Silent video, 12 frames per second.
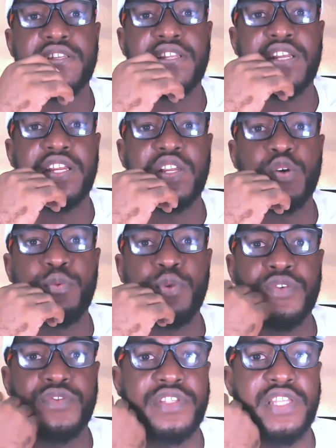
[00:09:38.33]
there are a
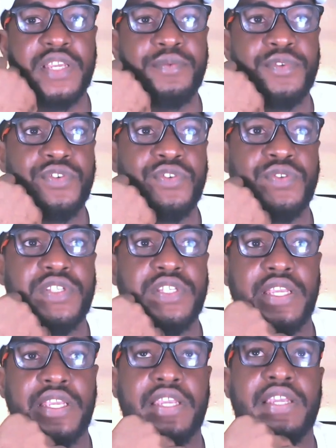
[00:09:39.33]
couple of steps you should
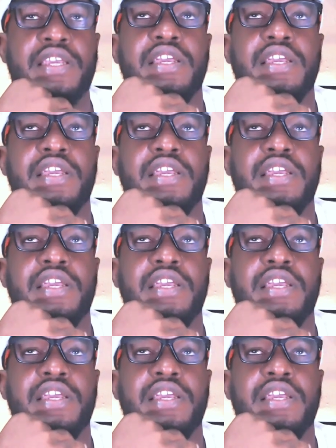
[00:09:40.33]
take.